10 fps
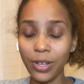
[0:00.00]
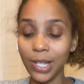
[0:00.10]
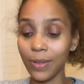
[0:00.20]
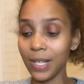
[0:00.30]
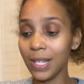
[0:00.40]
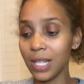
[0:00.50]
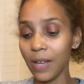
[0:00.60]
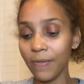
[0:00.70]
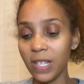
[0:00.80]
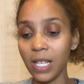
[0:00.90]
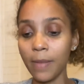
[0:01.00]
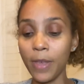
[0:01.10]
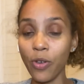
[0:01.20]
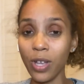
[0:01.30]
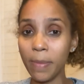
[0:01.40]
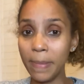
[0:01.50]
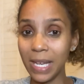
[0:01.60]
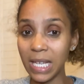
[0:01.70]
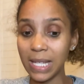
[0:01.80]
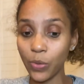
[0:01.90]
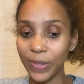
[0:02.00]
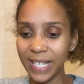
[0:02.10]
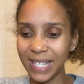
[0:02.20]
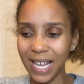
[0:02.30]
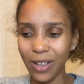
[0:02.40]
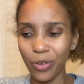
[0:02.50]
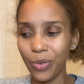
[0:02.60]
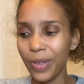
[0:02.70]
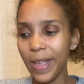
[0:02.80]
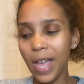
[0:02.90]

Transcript: So this is definitely telling me you're committed to this cycle.